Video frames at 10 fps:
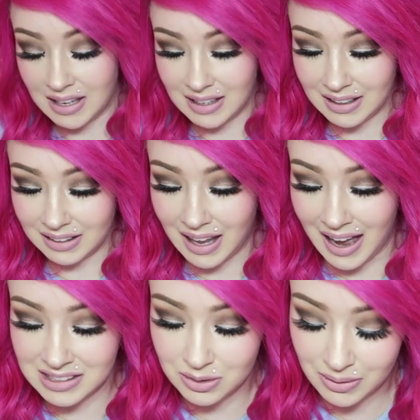And then the
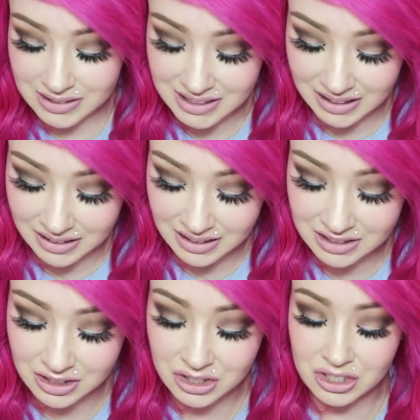last ones here,
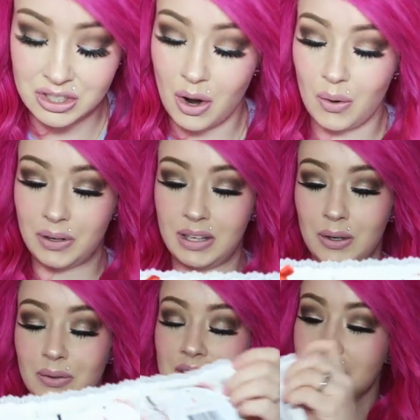these are so
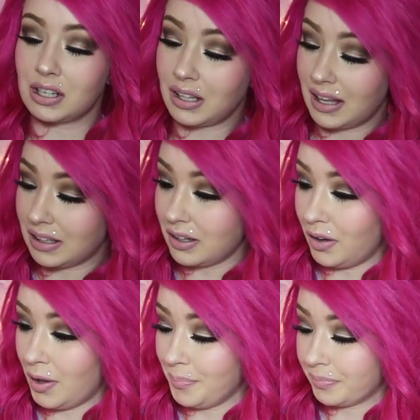cute. These are like
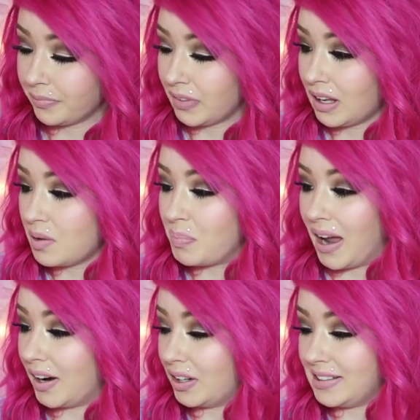little
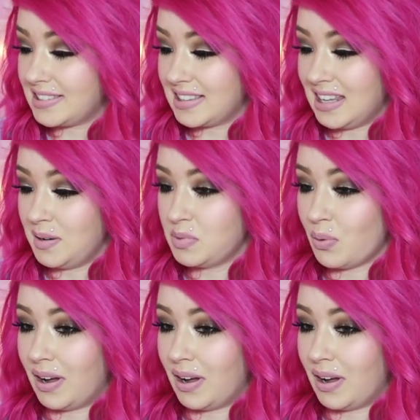Paris themed